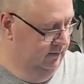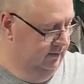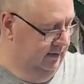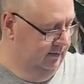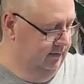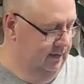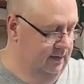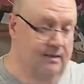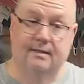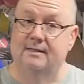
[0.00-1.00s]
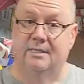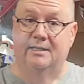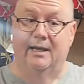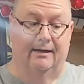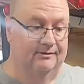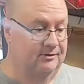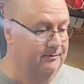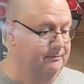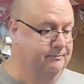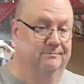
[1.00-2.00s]
Cessna T T X.
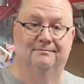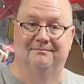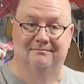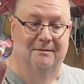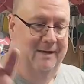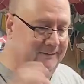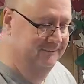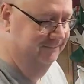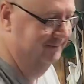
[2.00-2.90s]
Bye-bye.